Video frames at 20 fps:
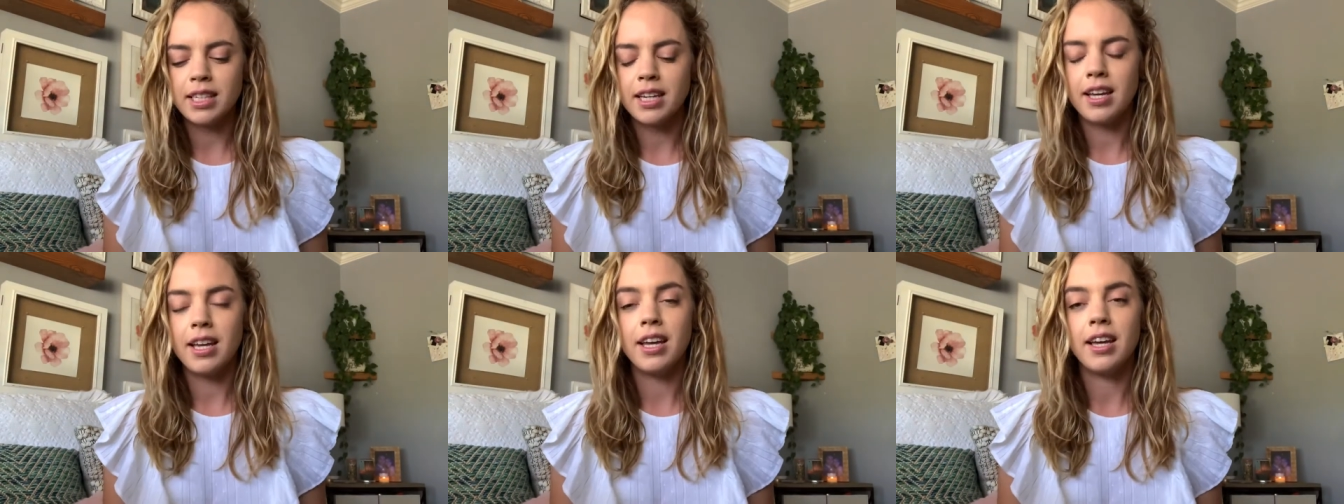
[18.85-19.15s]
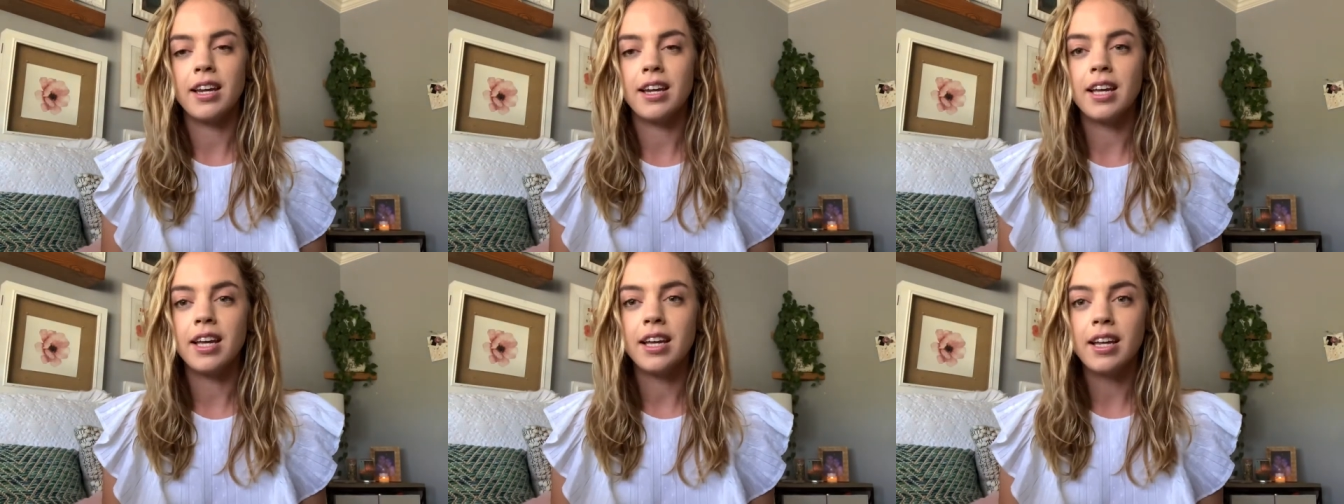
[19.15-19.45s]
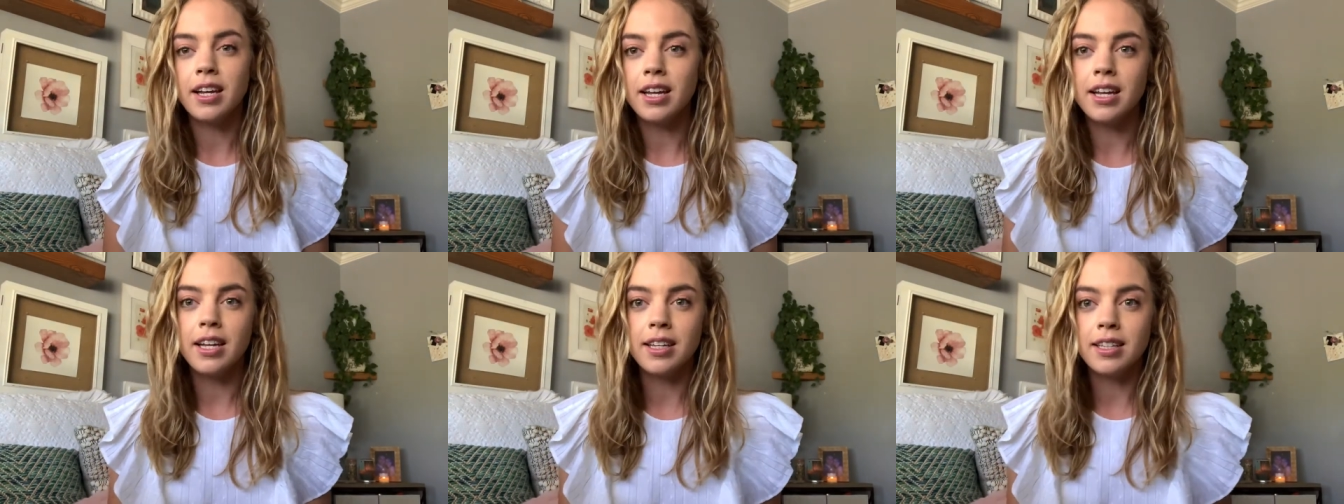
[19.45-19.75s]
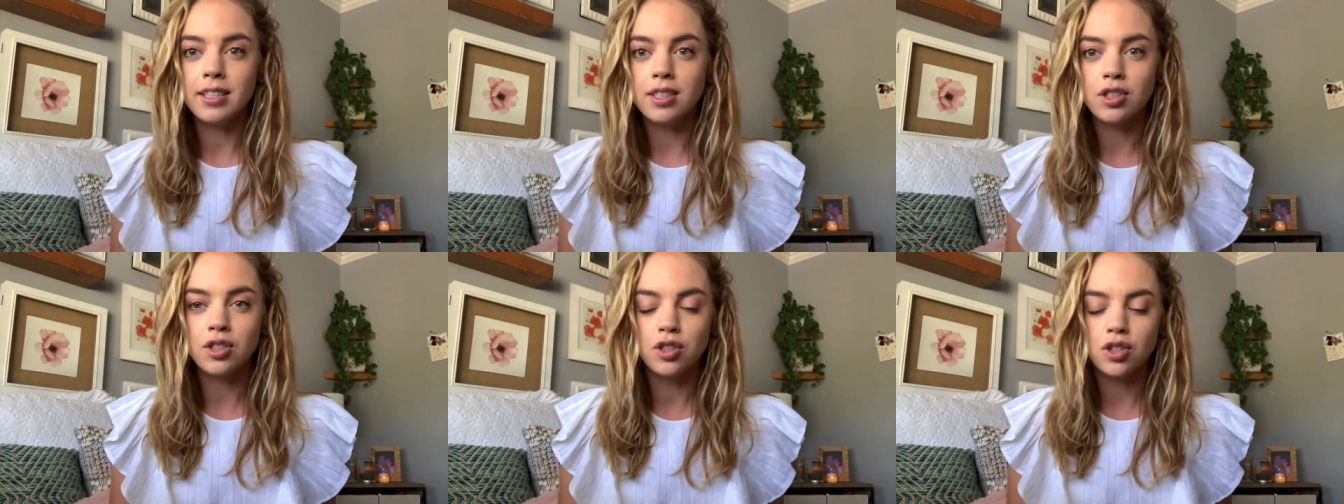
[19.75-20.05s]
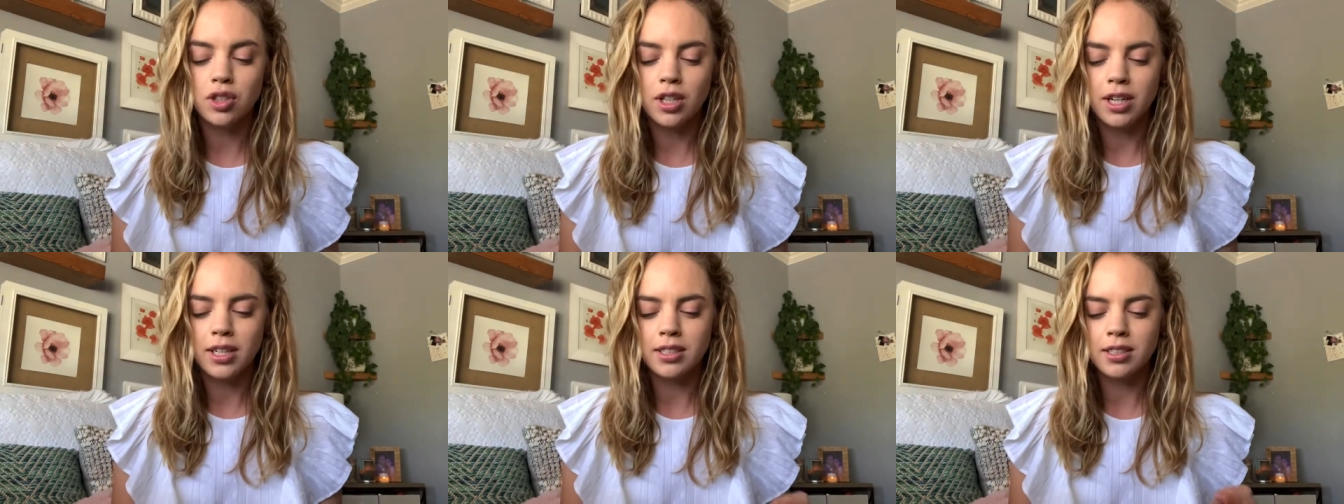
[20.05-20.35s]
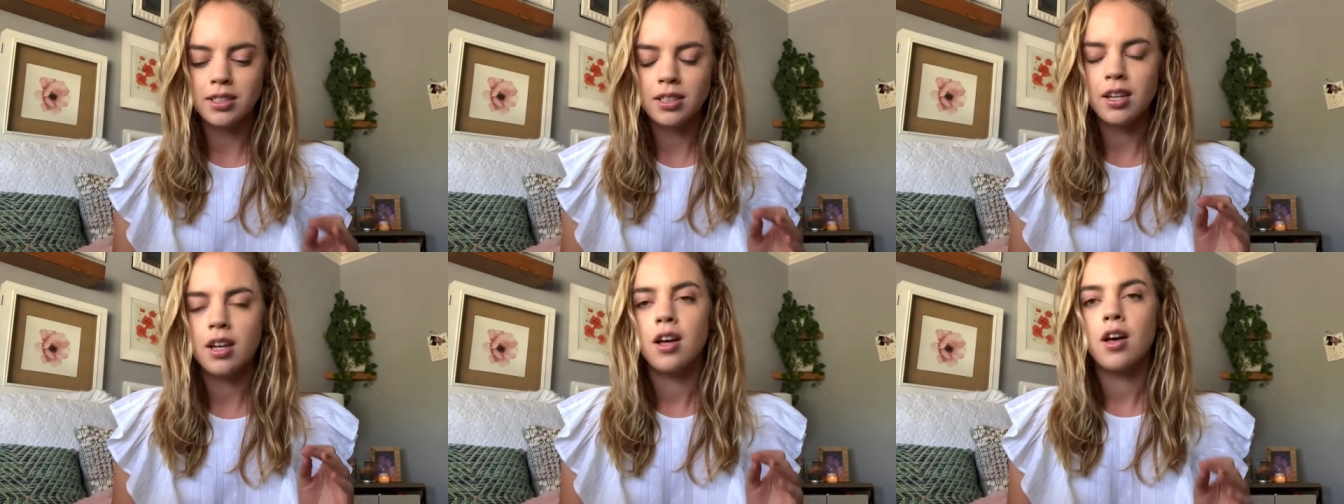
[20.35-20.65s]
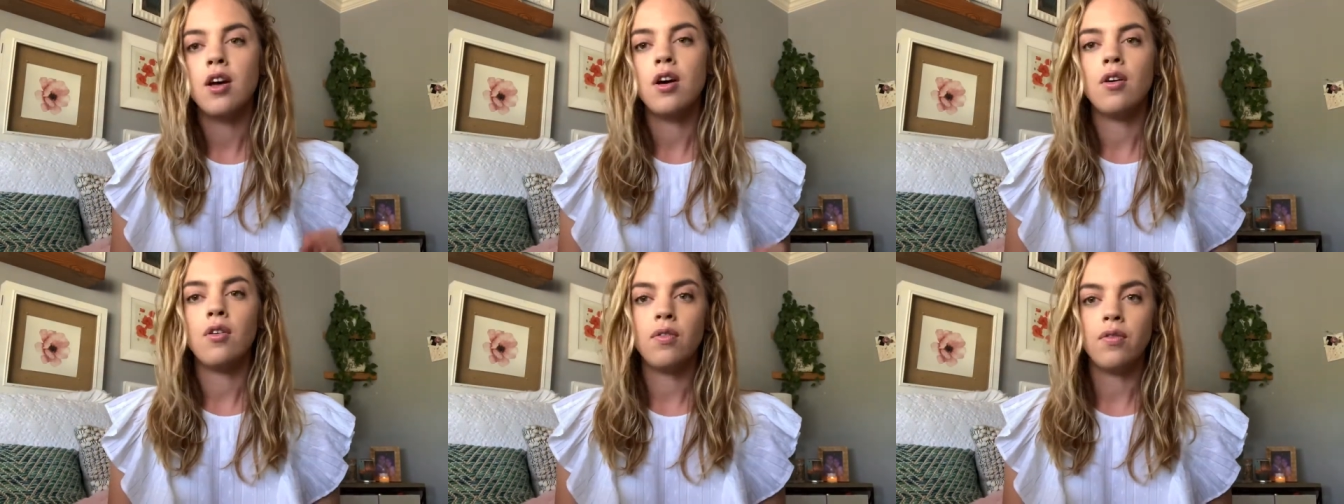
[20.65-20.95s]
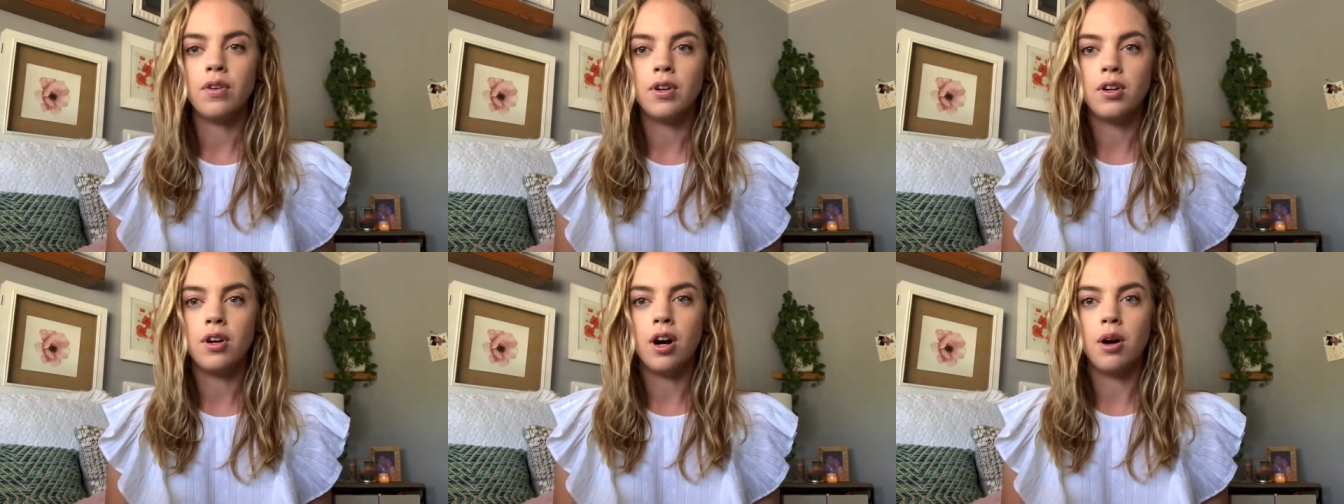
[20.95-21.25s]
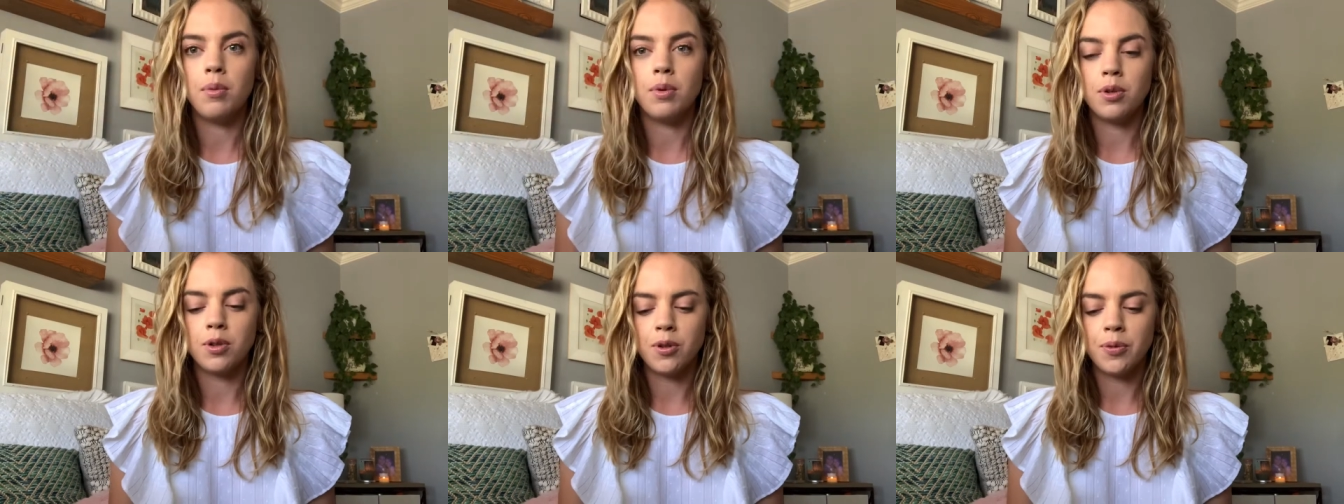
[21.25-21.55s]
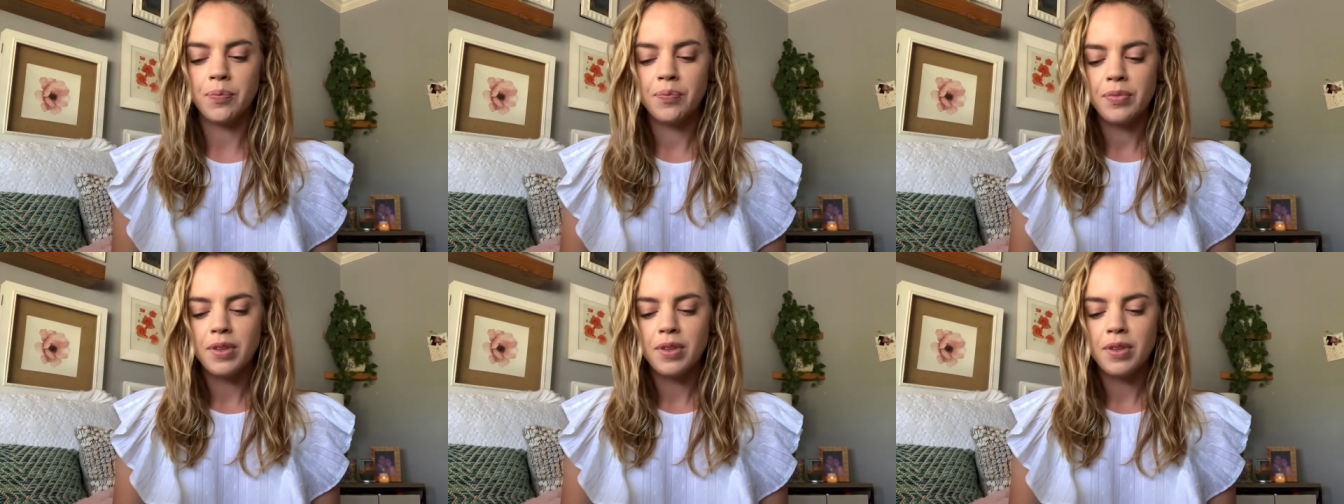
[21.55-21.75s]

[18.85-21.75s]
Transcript: and it is just phenomenal.